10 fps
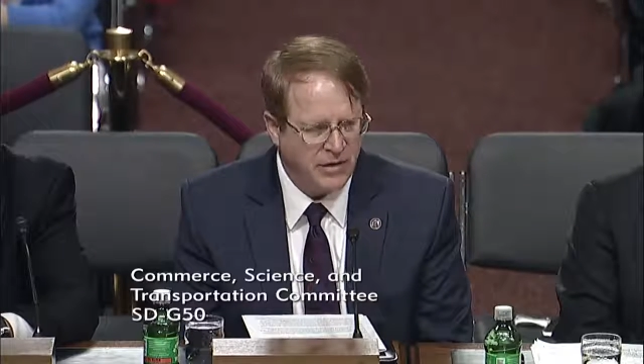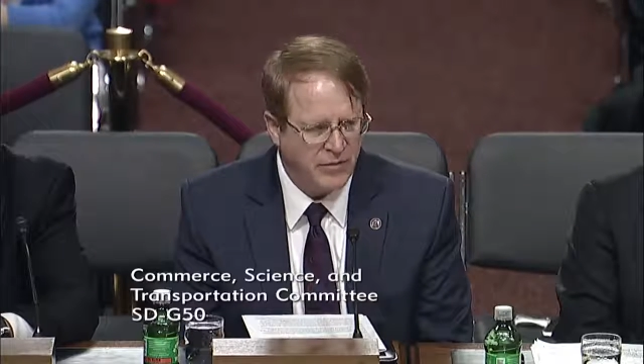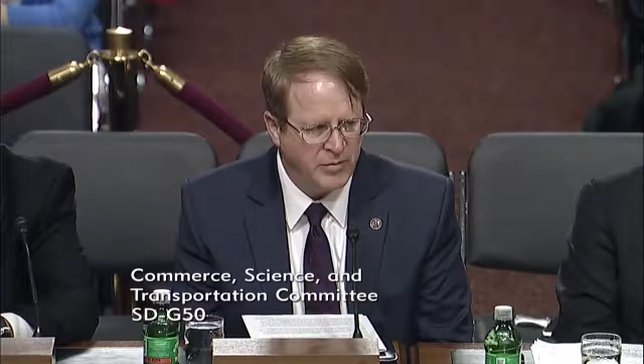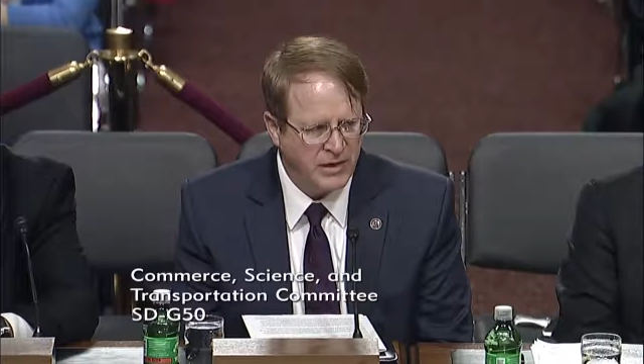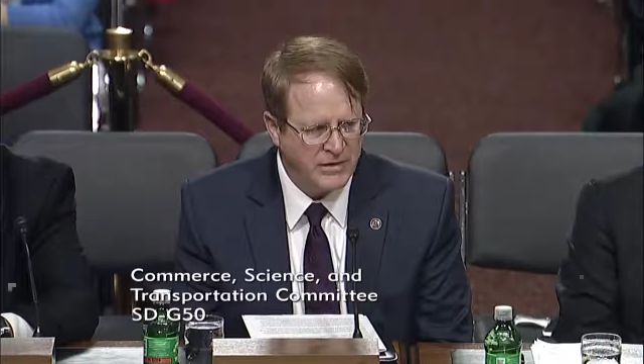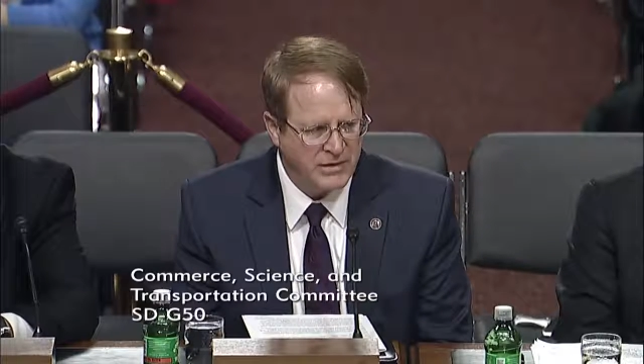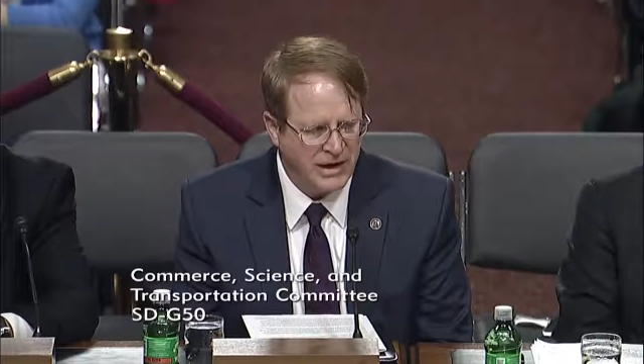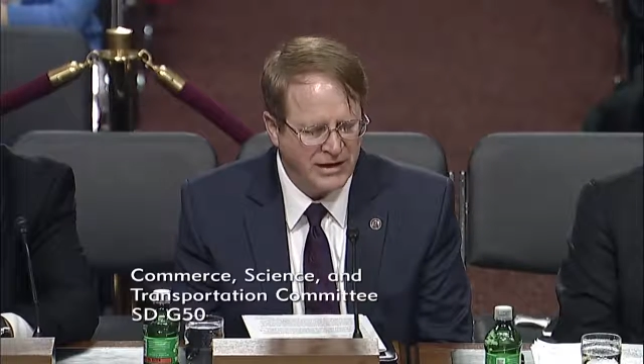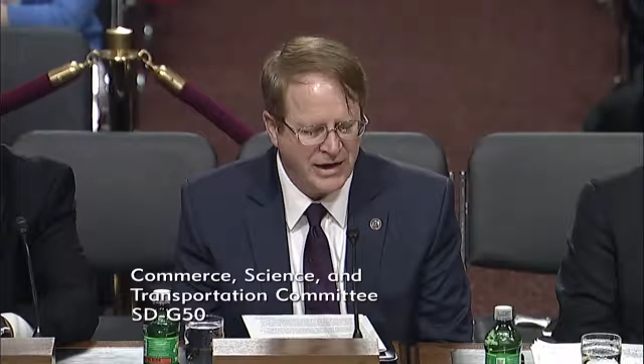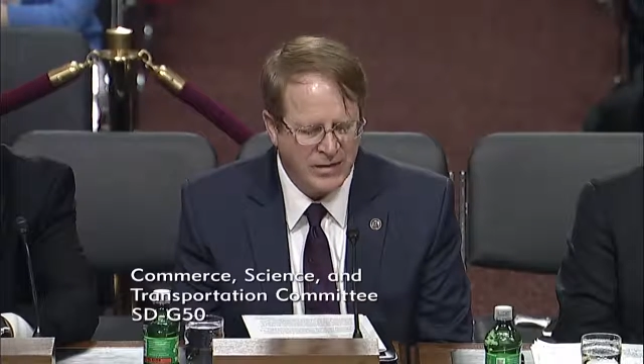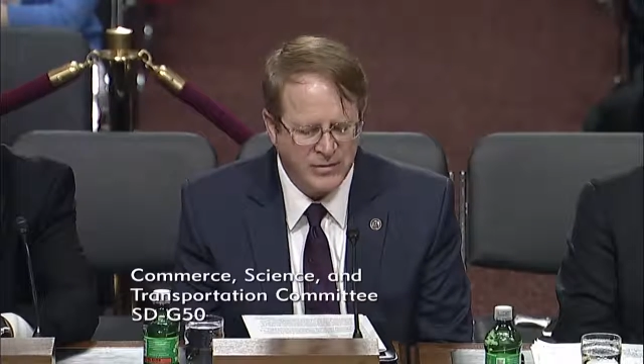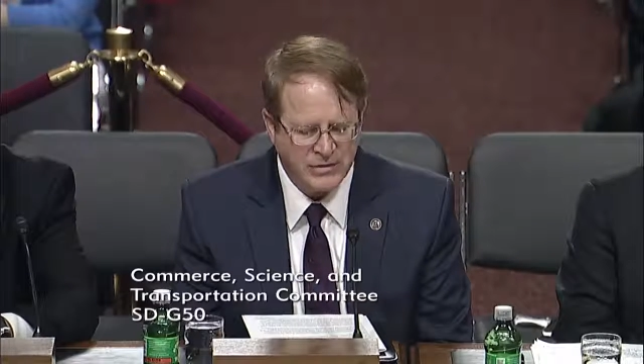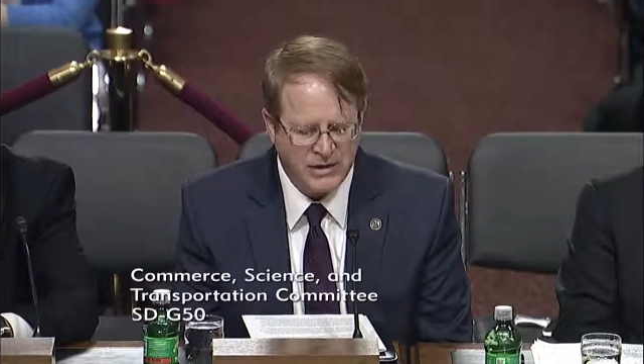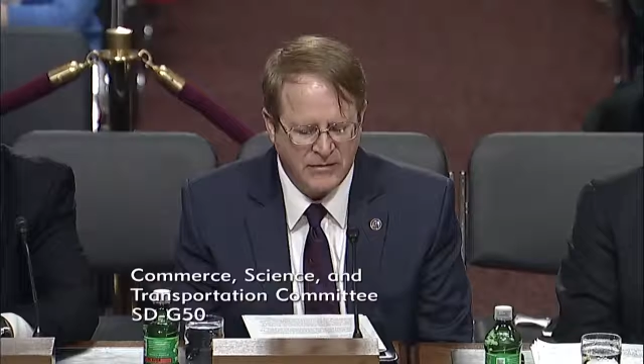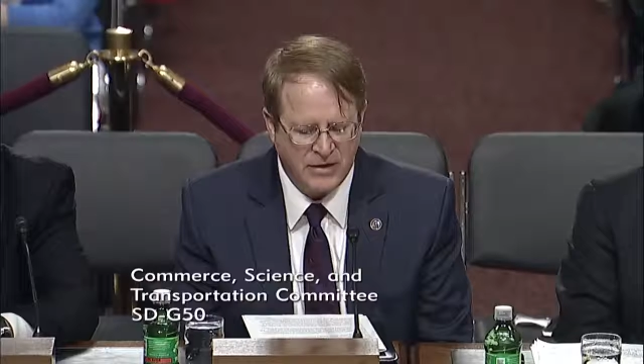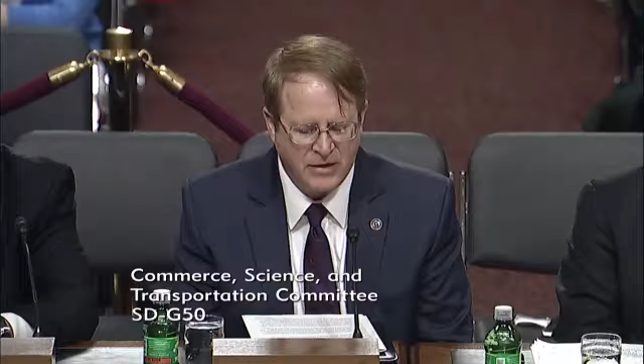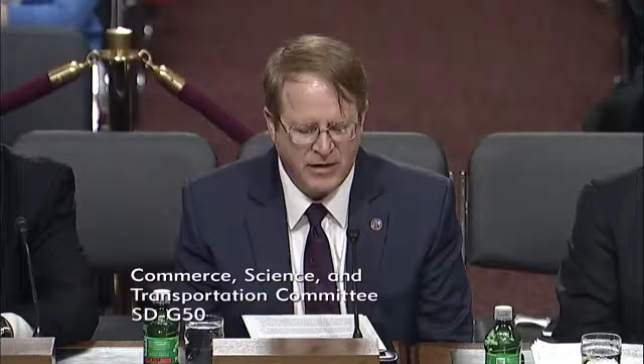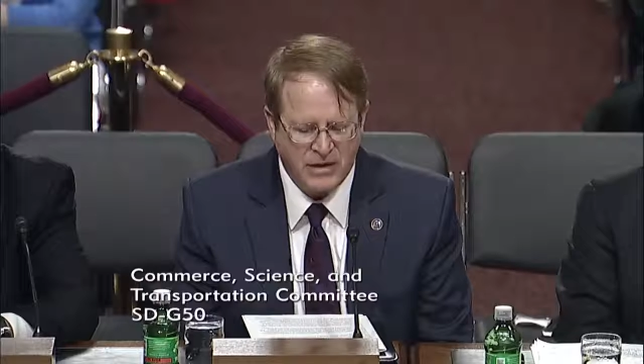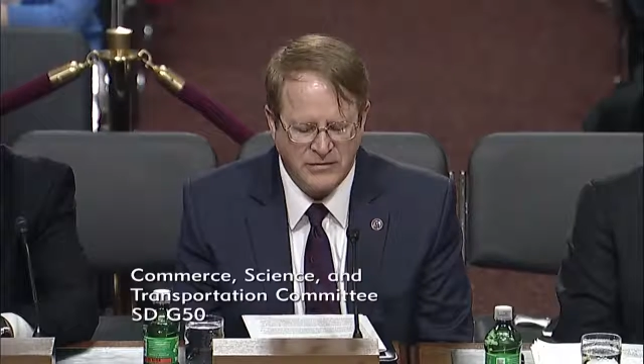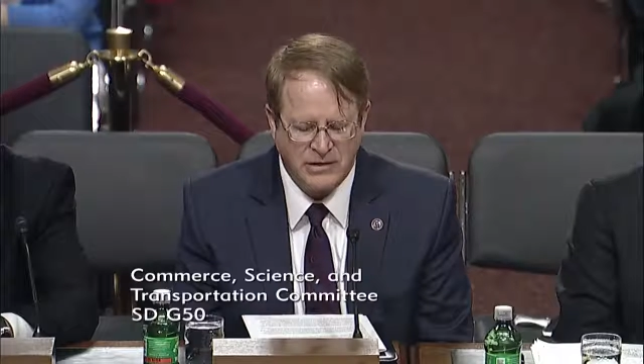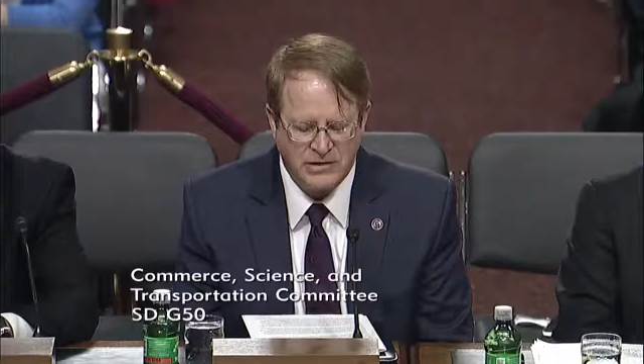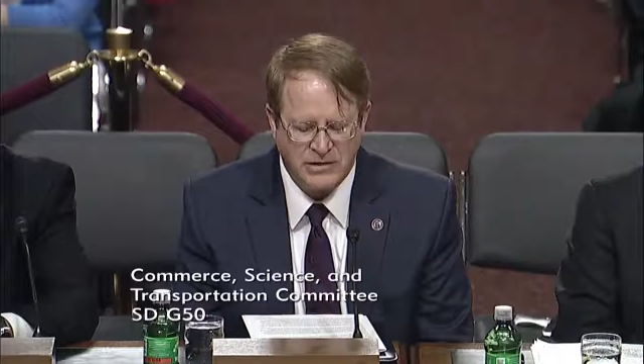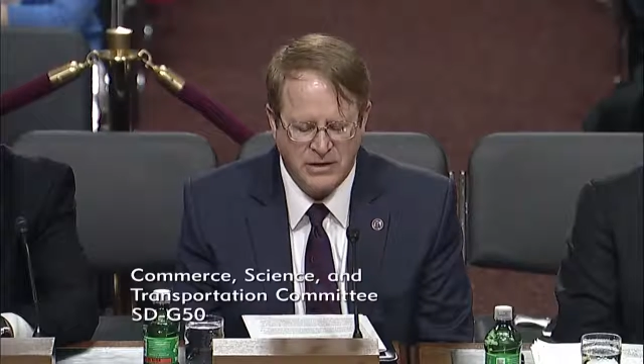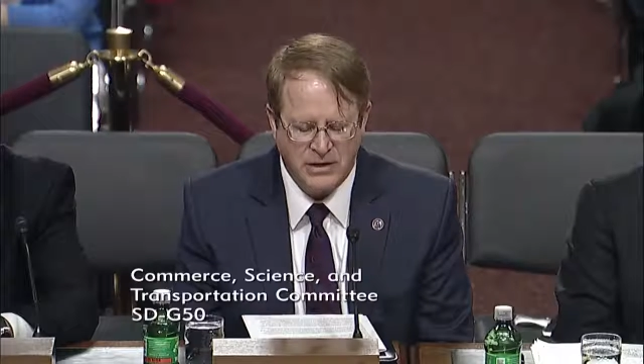and we place 99% of our graduates.